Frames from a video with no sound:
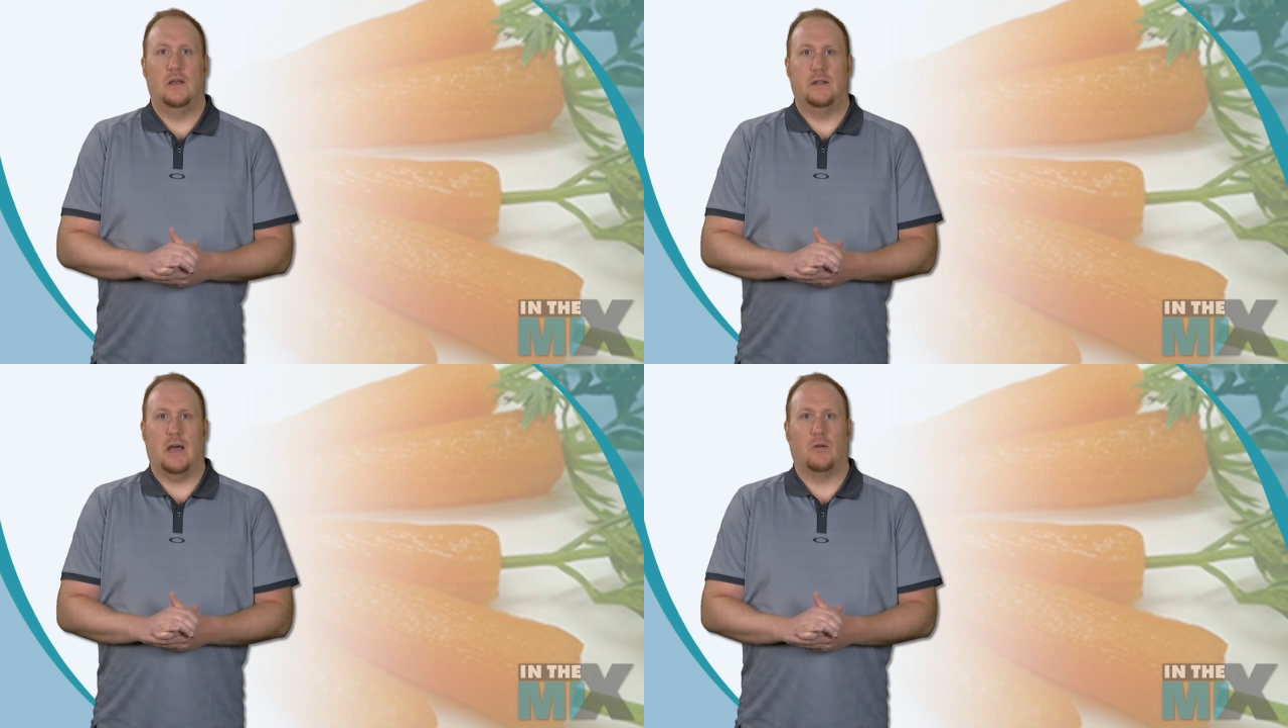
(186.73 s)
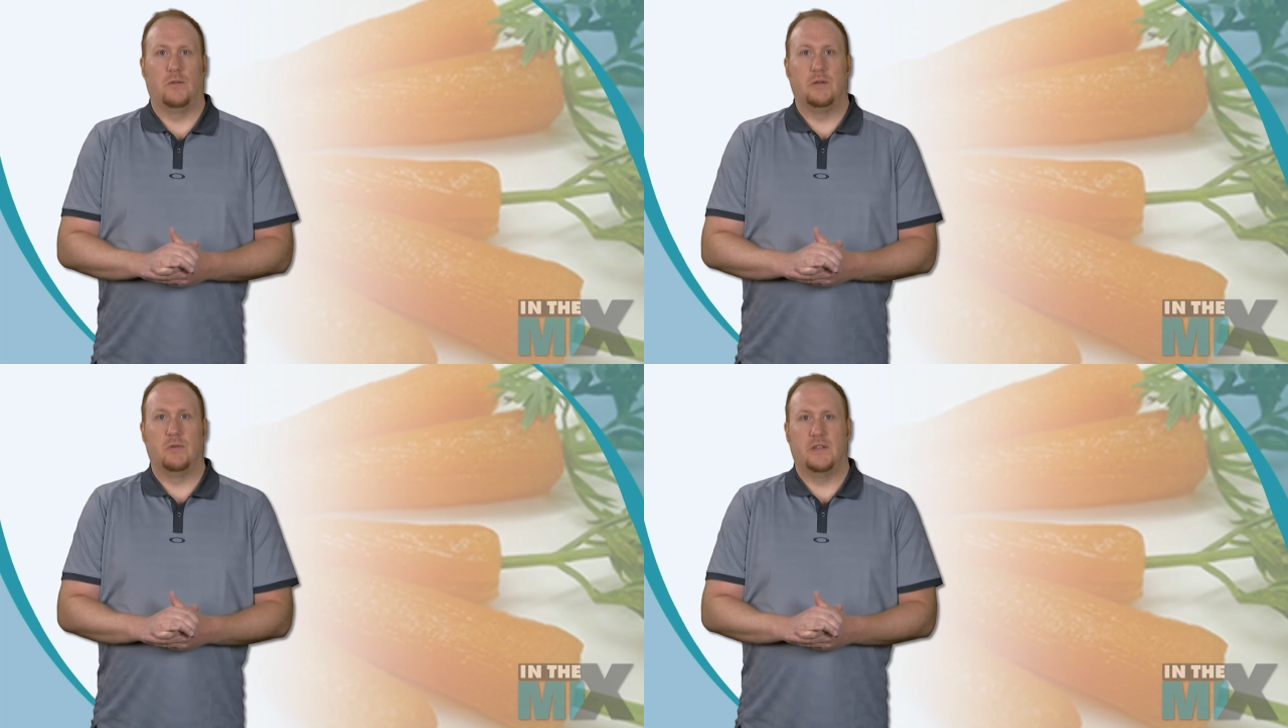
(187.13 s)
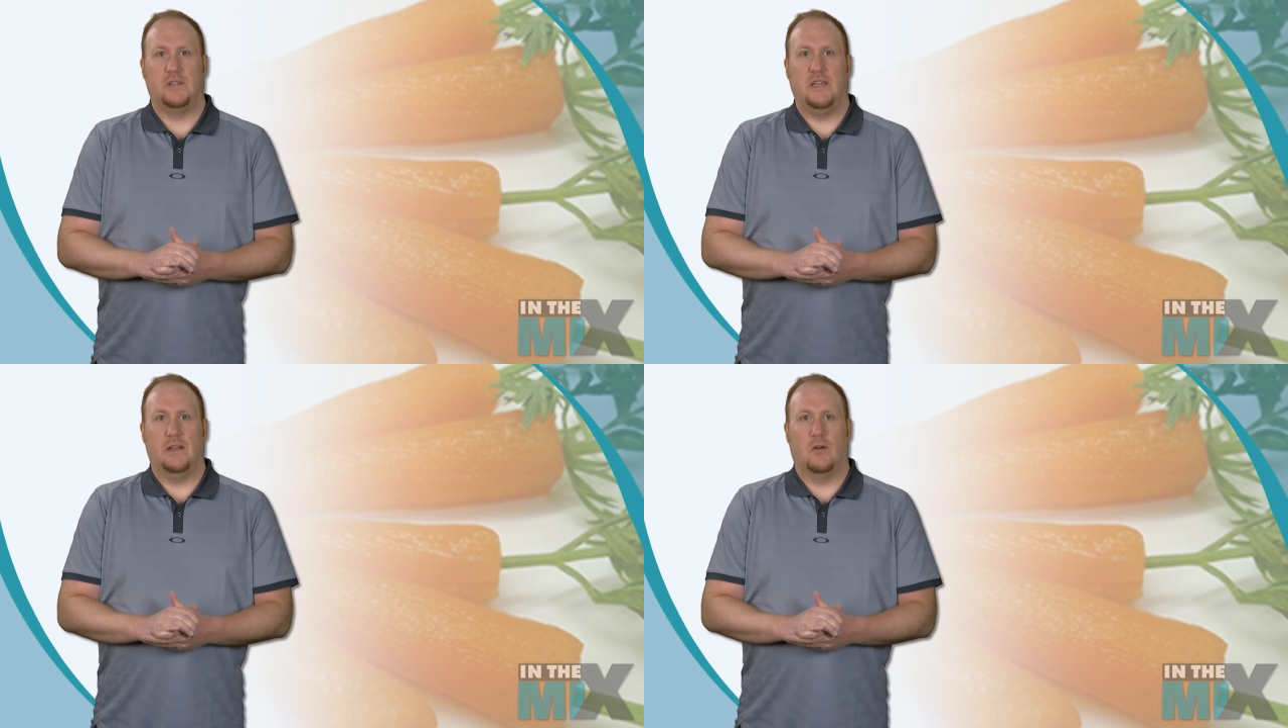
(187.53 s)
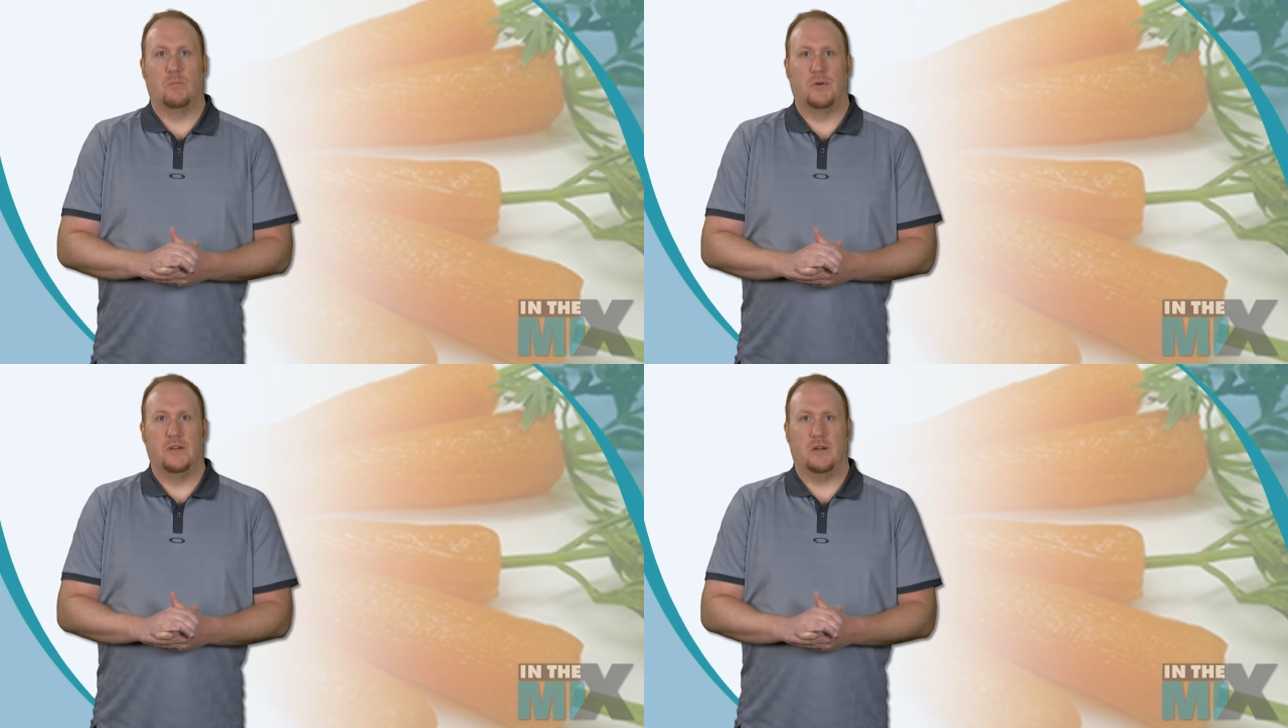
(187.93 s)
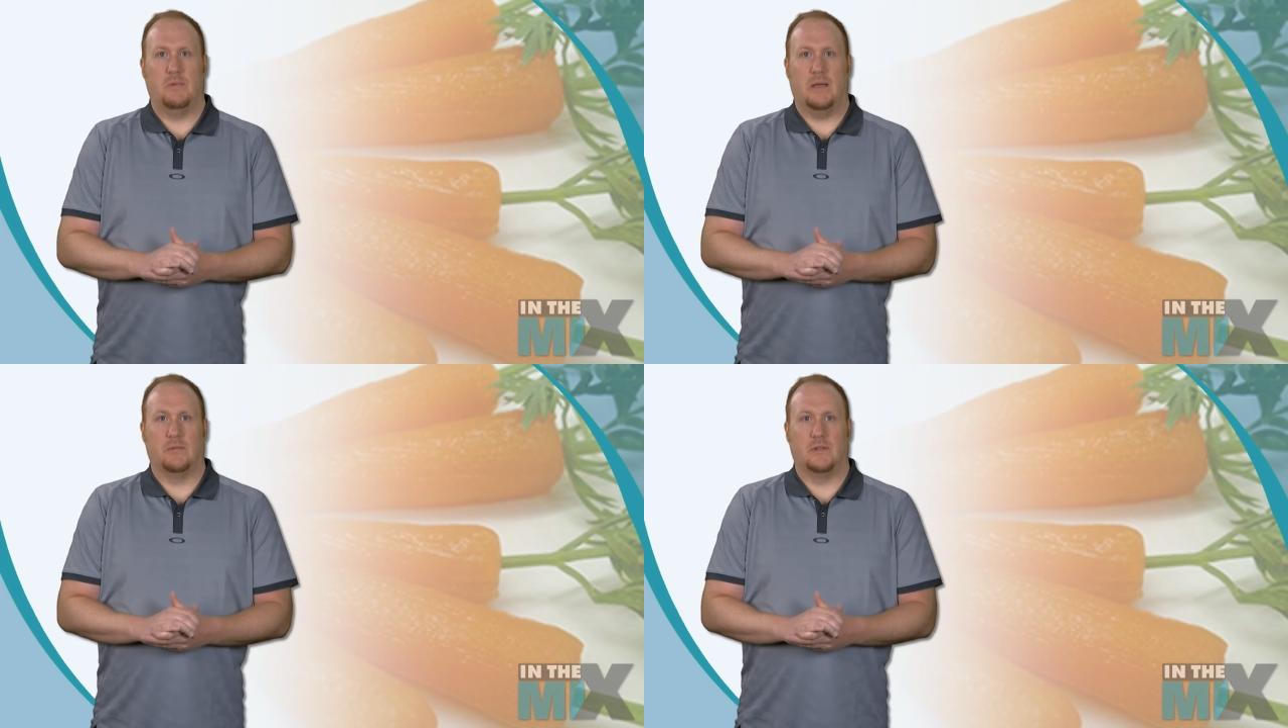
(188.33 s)
Not only will the TNO printer
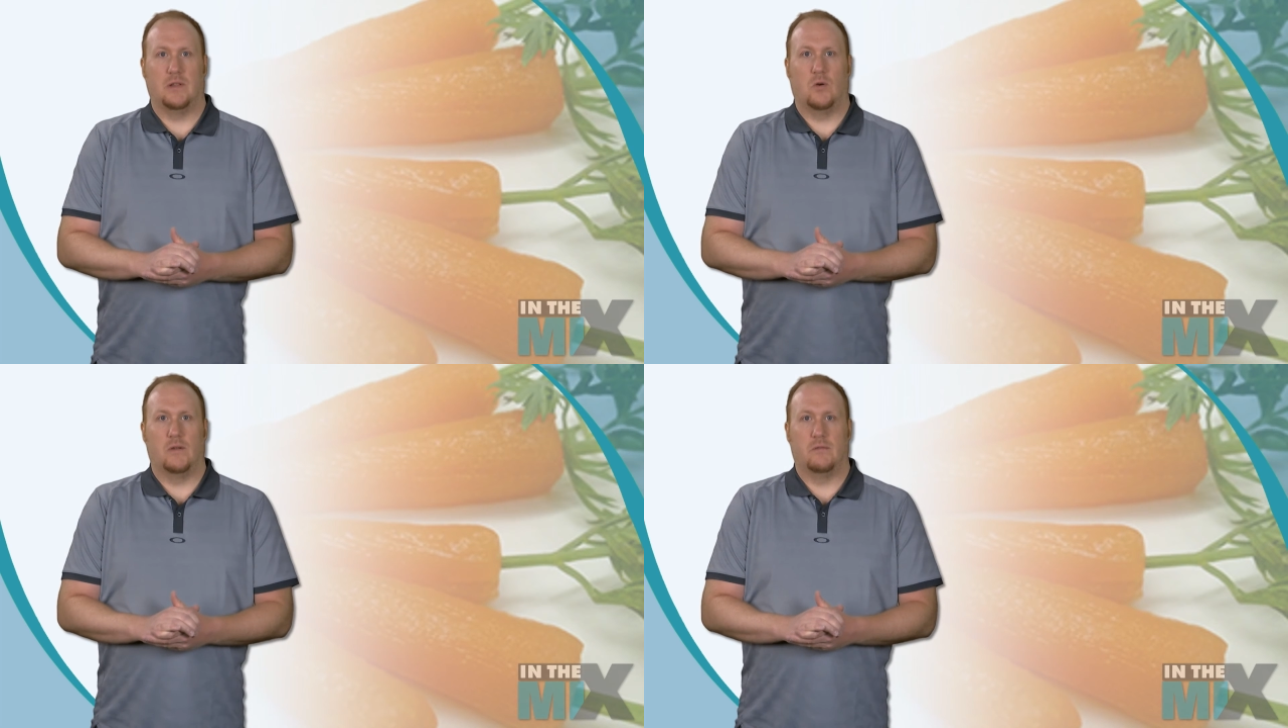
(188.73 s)
be able to lower